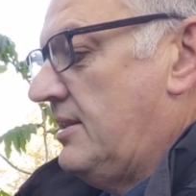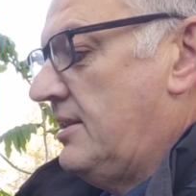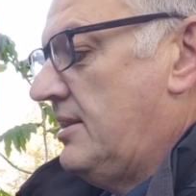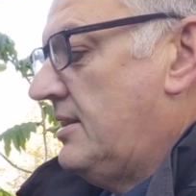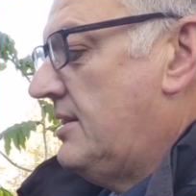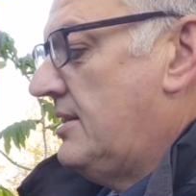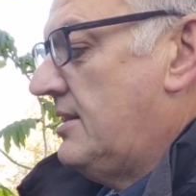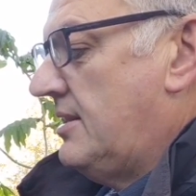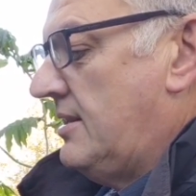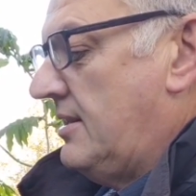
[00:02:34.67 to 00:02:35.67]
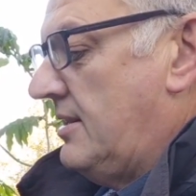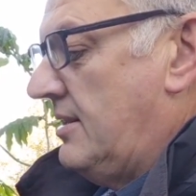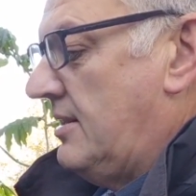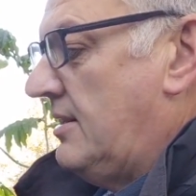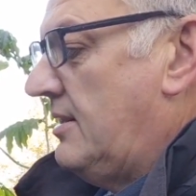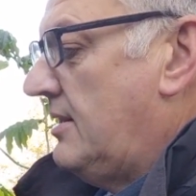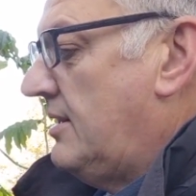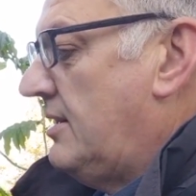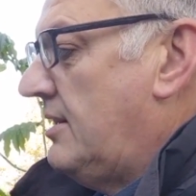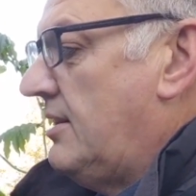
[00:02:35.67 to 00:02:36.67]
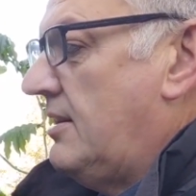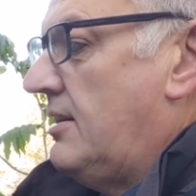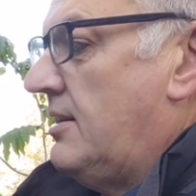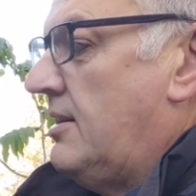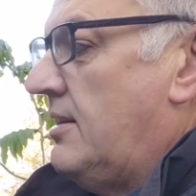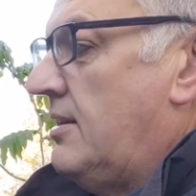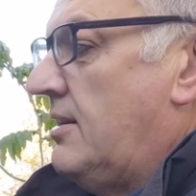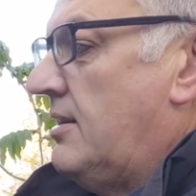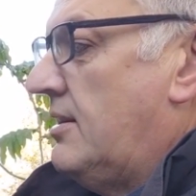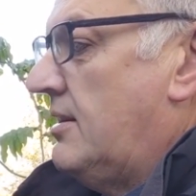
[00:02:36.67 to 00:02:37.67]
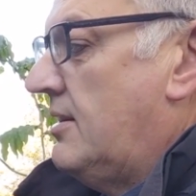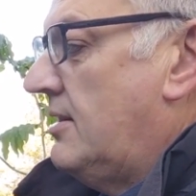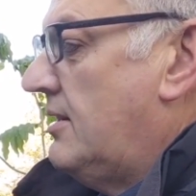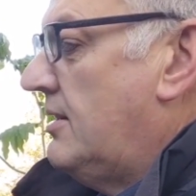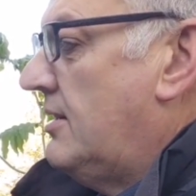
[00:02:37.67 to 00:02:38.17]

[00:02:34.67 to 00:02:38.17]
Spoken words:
(no one is talking)